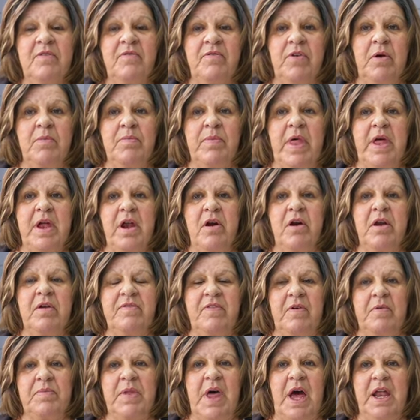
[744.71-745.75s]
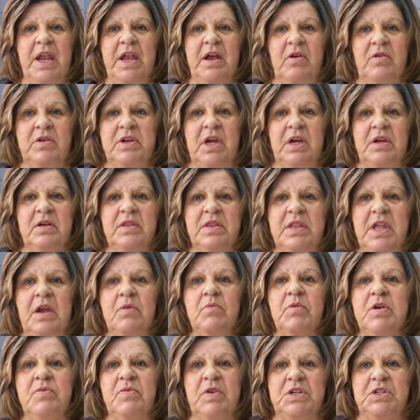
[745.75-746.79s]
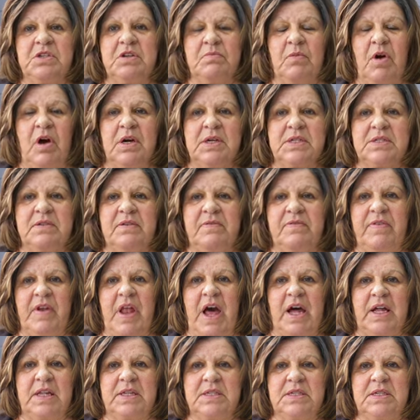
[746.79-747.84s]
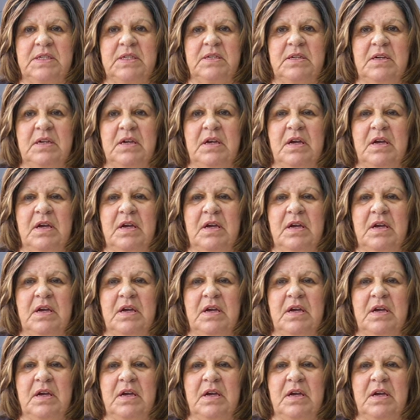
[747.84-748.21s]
From there, from that area, then we went to Moccasin Flats.